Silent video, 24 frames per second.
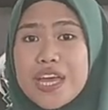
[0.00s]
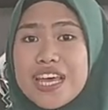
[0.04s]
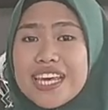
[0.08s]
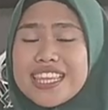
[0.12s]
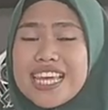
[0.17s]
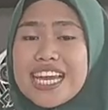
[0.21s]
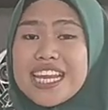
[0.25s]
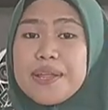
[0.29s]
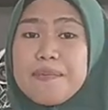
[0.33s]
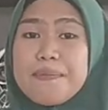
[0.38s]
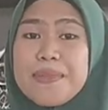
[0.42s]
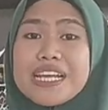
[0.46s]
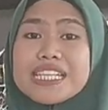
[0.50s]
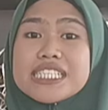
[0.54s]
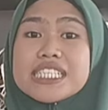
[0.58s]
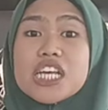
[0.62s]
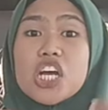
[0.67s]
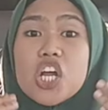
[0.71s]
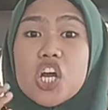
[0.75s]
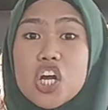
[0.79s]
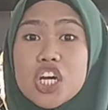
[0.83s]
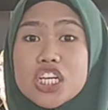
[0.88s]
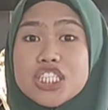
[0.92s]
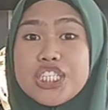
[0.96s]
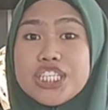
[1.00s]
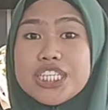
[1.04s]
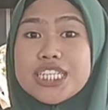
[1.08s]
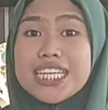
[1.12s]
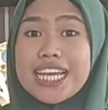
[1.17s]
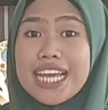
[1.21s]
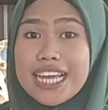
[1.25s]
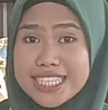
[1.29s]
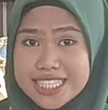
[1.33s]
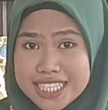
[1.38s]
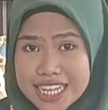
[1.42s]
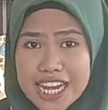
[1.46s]
that demands urgent
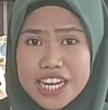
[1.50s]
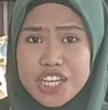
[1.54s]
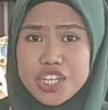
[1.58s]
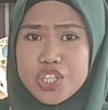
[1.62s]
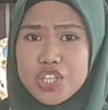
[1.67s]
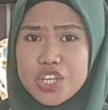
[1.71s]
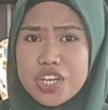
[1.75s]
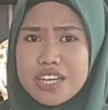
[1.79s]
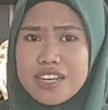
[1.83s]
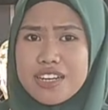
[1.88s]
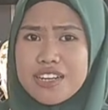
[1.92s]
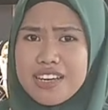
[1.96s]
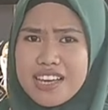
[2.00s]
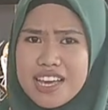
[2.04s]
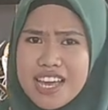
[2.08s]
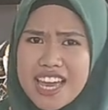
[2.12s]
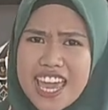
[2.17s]
attention,